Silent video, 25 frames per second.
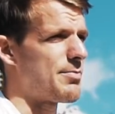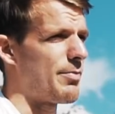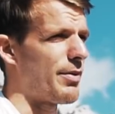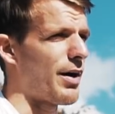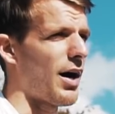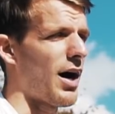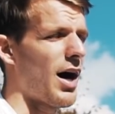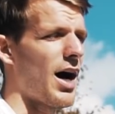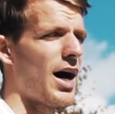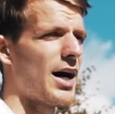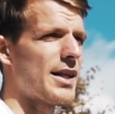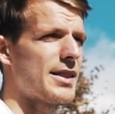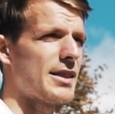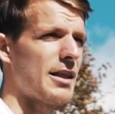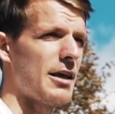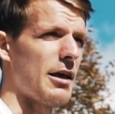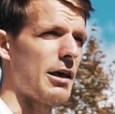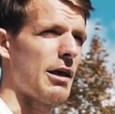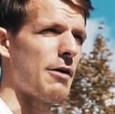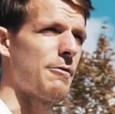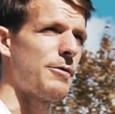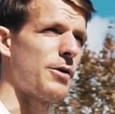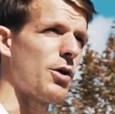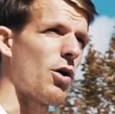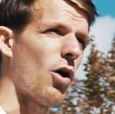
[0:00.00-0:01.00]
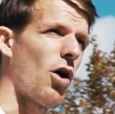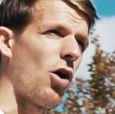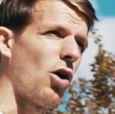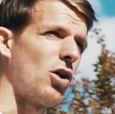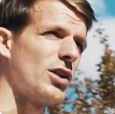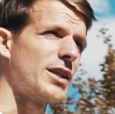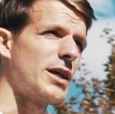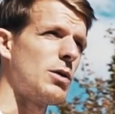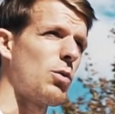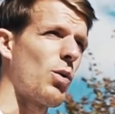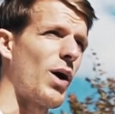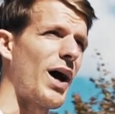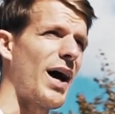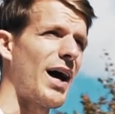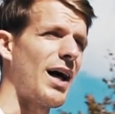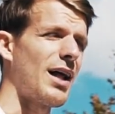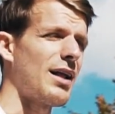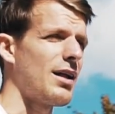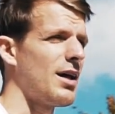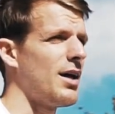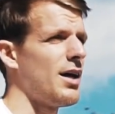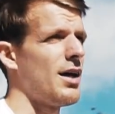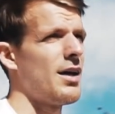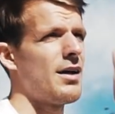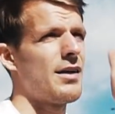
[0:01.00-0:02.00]
but if you hold it
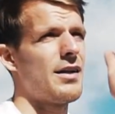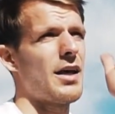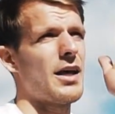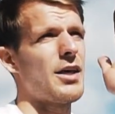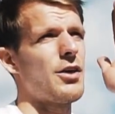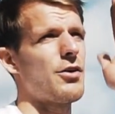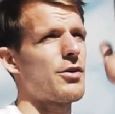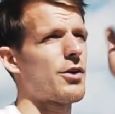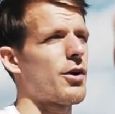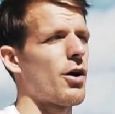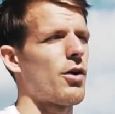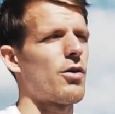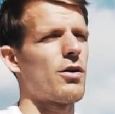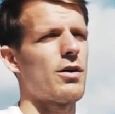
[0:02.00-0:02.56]
well, then you